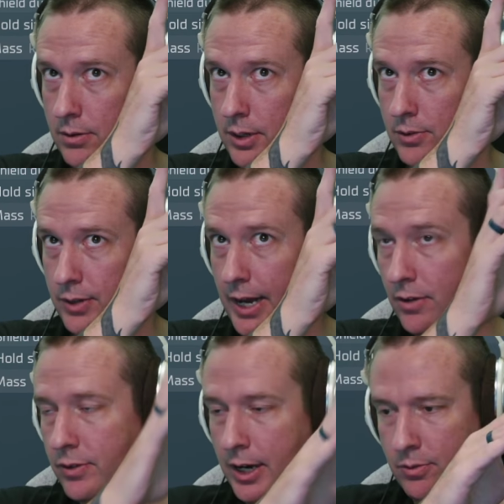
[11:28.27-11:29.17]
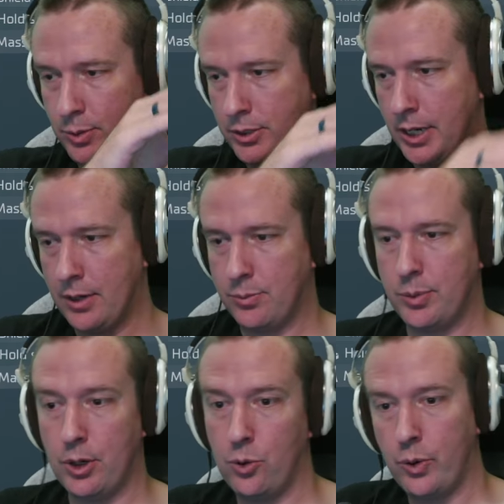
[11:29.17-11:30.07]
Flat 5%
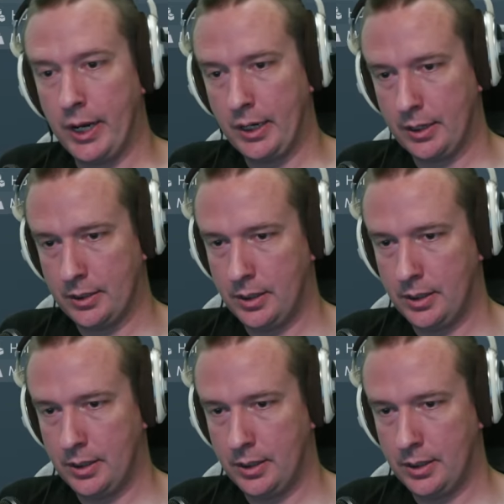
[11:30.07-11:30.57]
per wing.